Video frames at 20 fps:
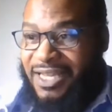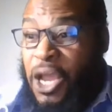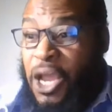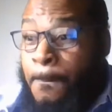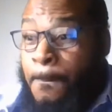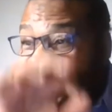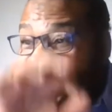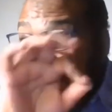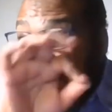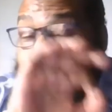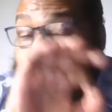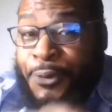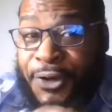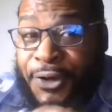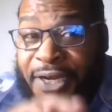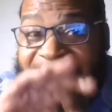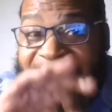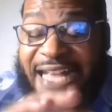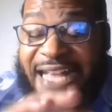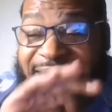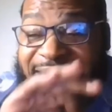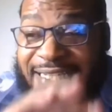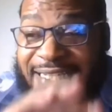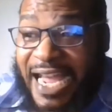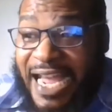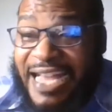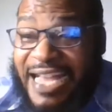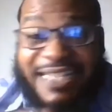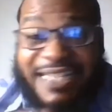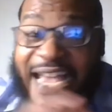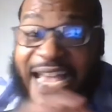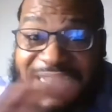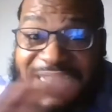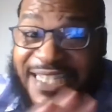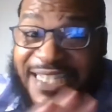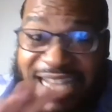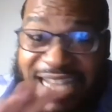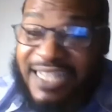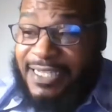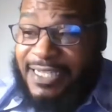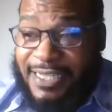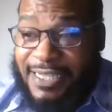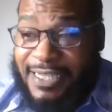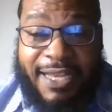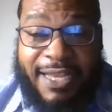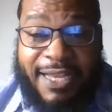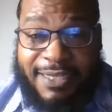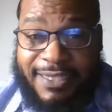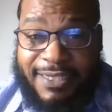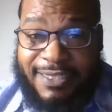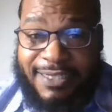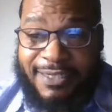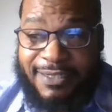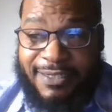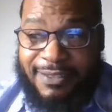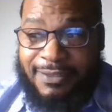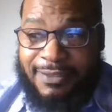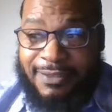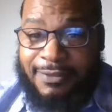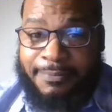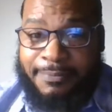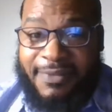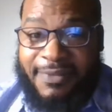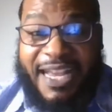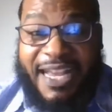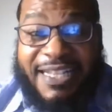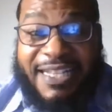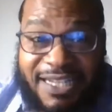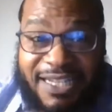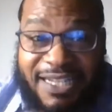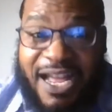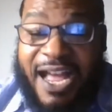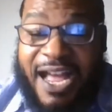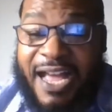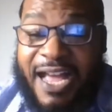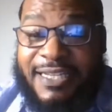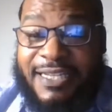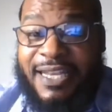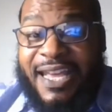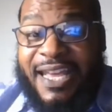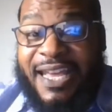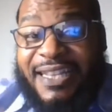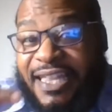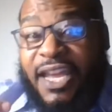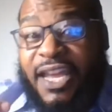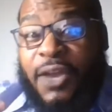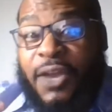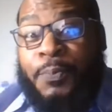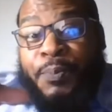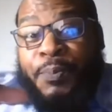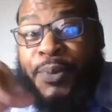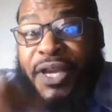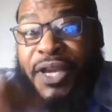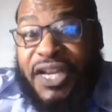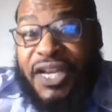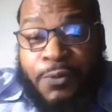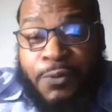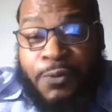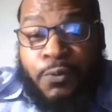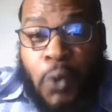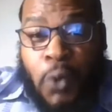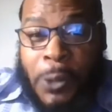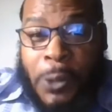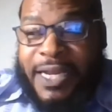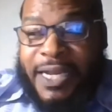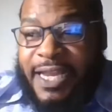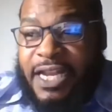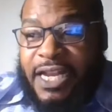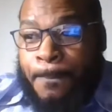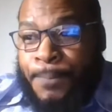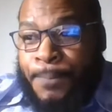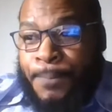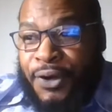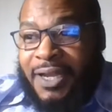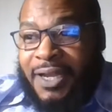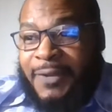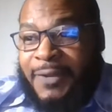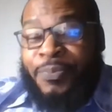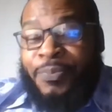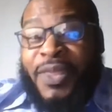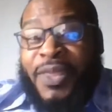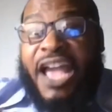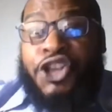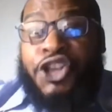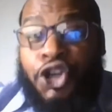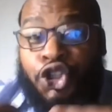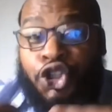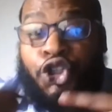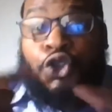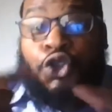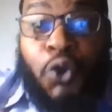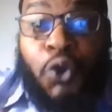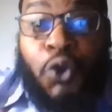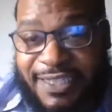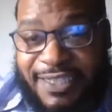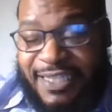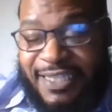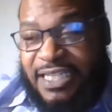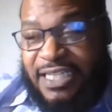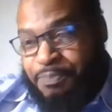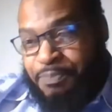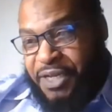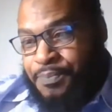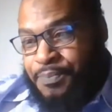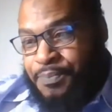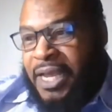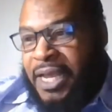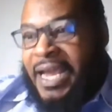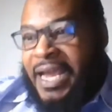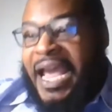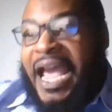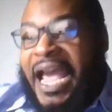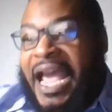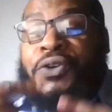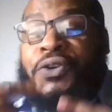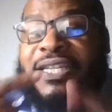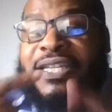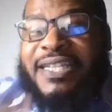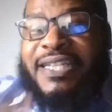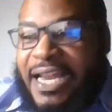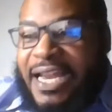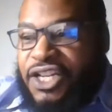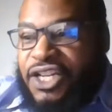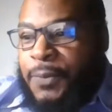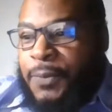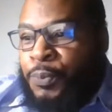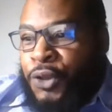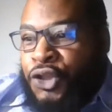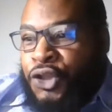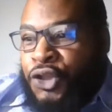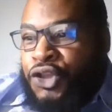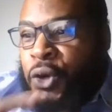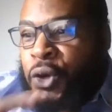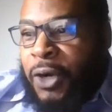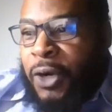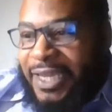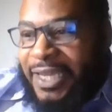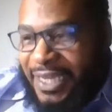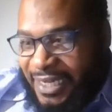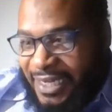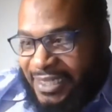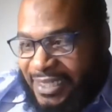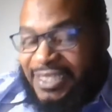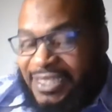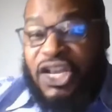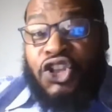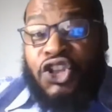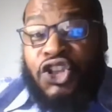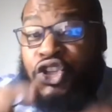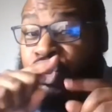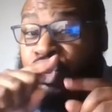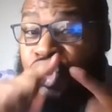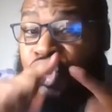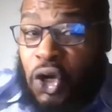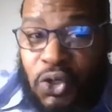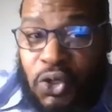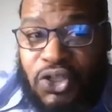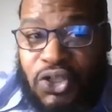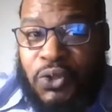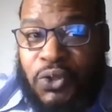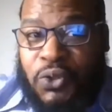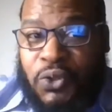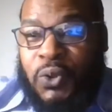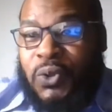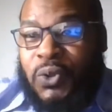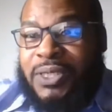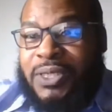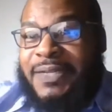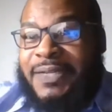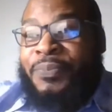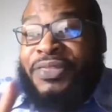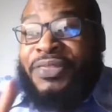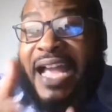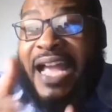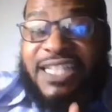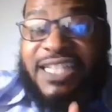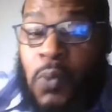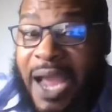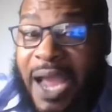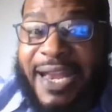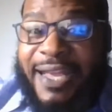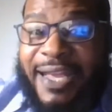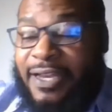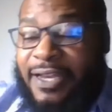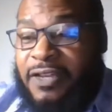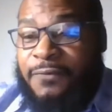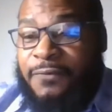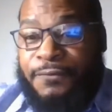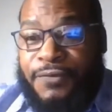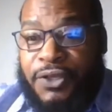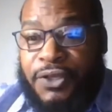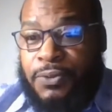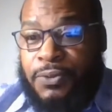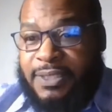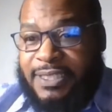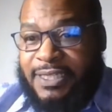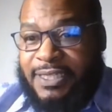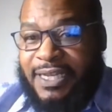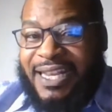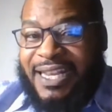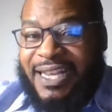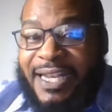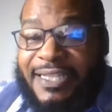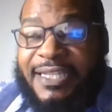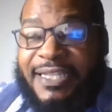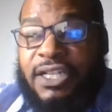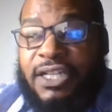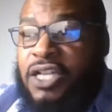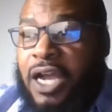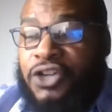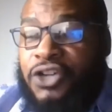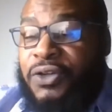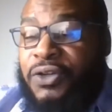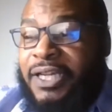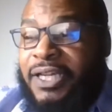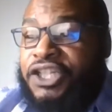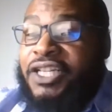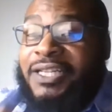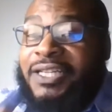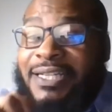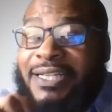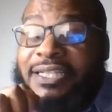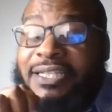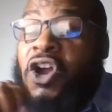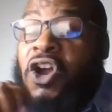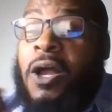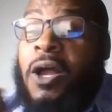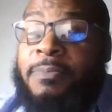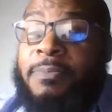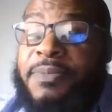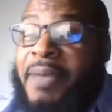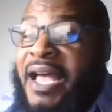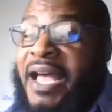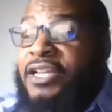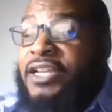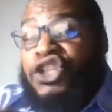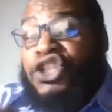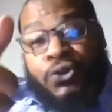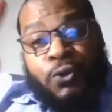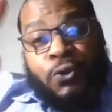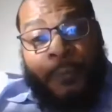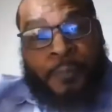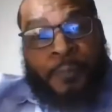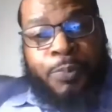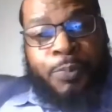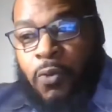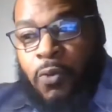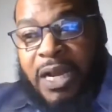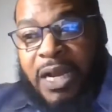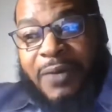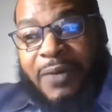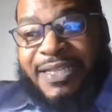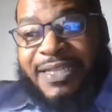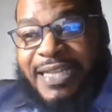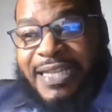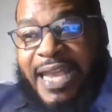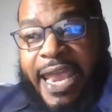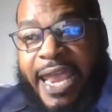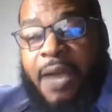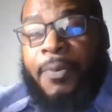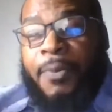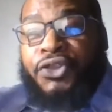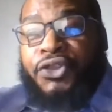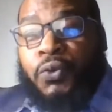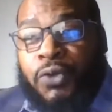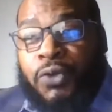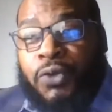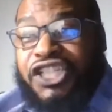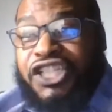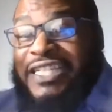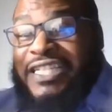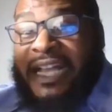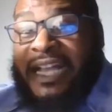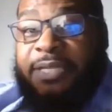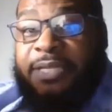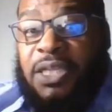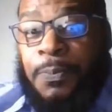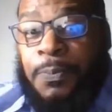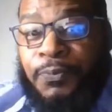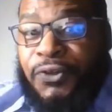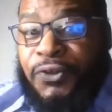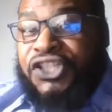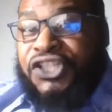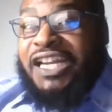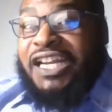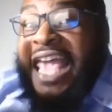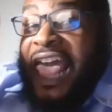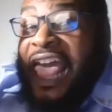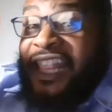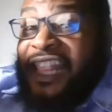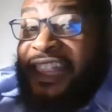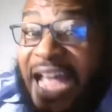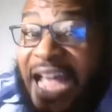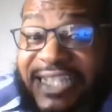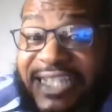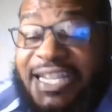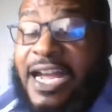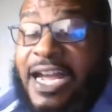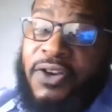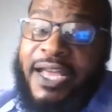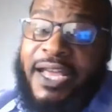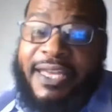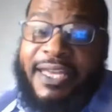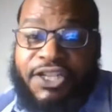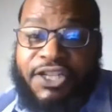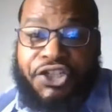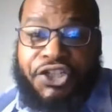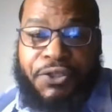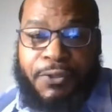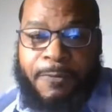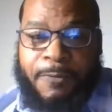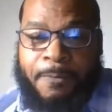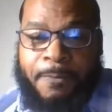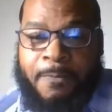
But they put it as science, and it's not science. It's not. They, because they wrote it in a book, and you trust these people, and you send your kids to those schools, that's why they get confused. It's indoctrination. This comes back to what I was saying about the Russians and subversion. That's how they get you.